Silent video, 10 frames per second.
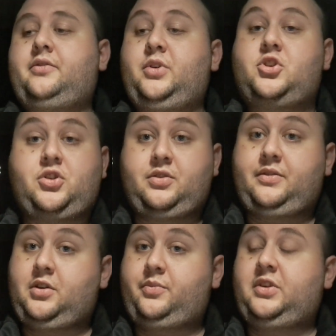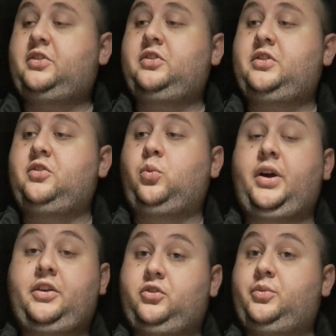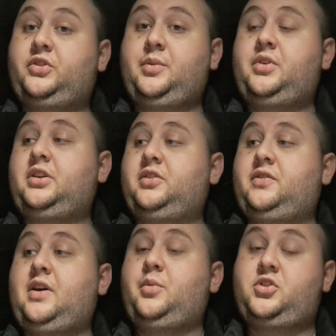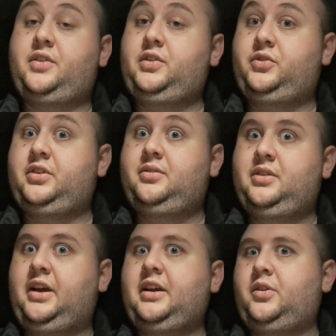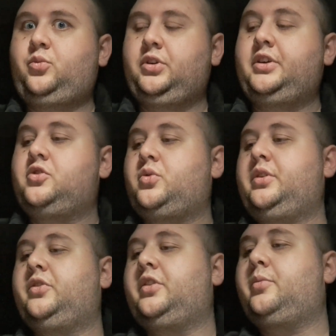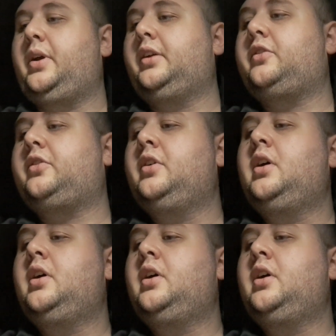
which this white is almost empty because of how much I've used it. I really enjoy using their paints.